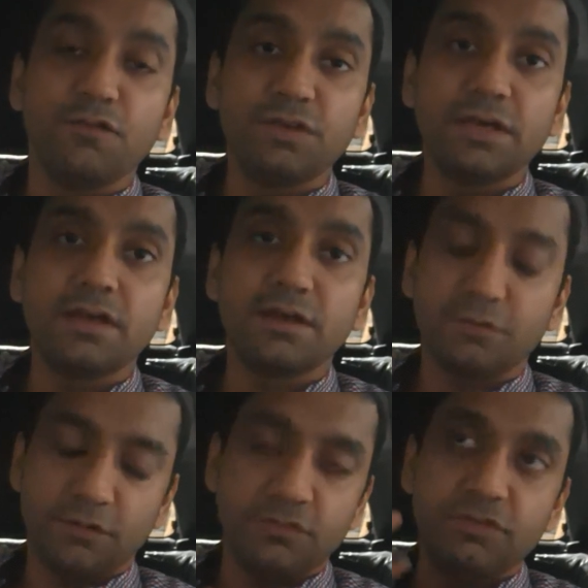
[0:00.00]
fear
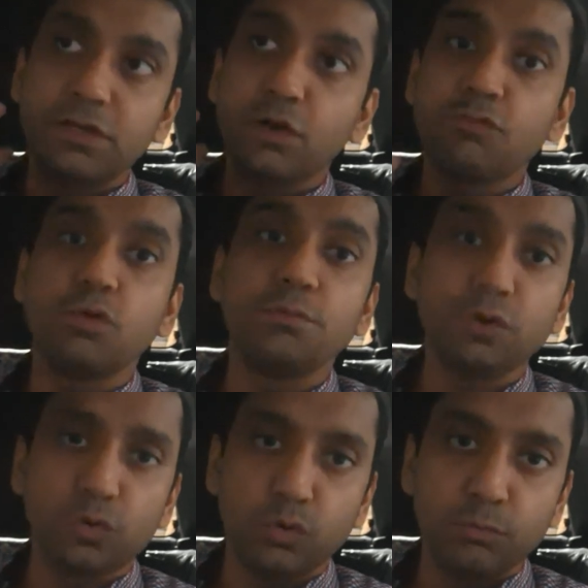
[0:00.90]
of
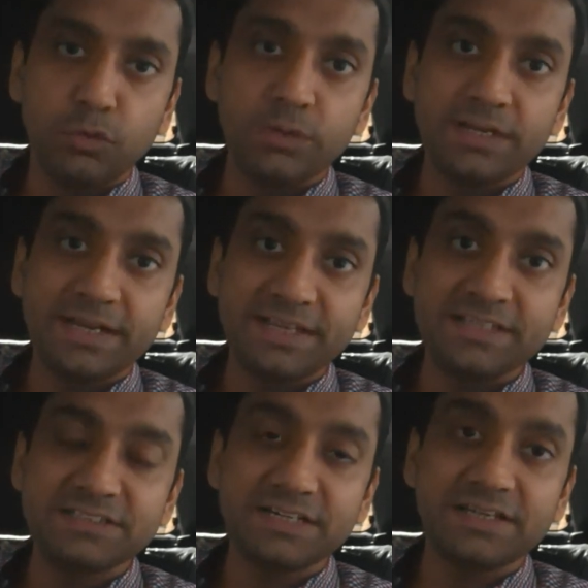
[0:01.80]
your home loan getting
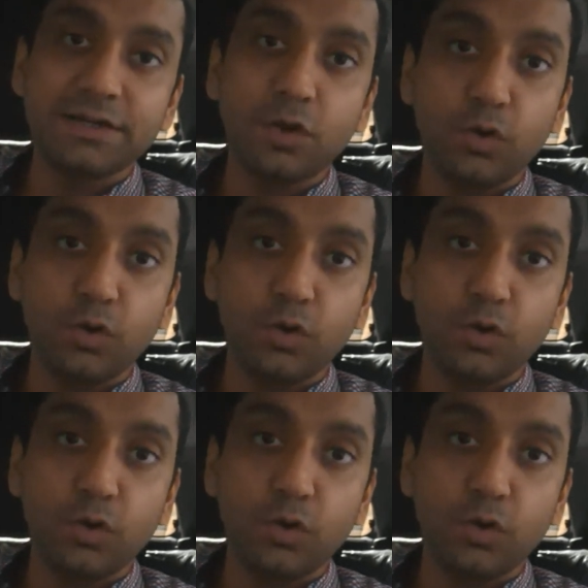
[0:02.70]
rejected,